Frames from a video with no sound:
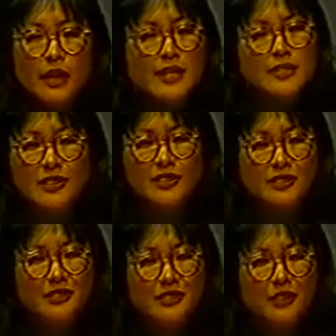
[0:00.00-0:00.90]
Esther,
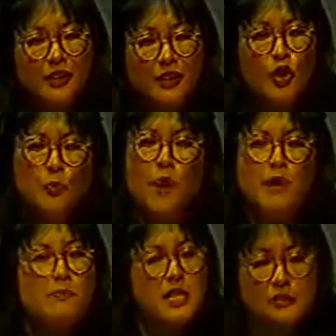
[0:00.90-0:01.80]
your
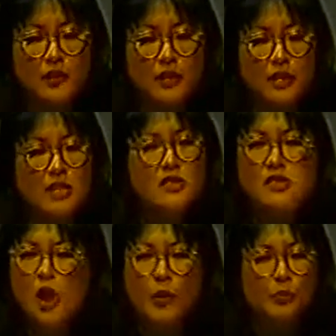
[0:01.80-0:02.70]
bat mitzvah is
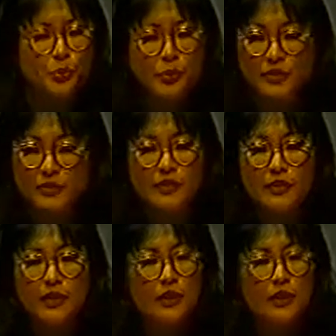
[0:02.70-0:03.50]
so important.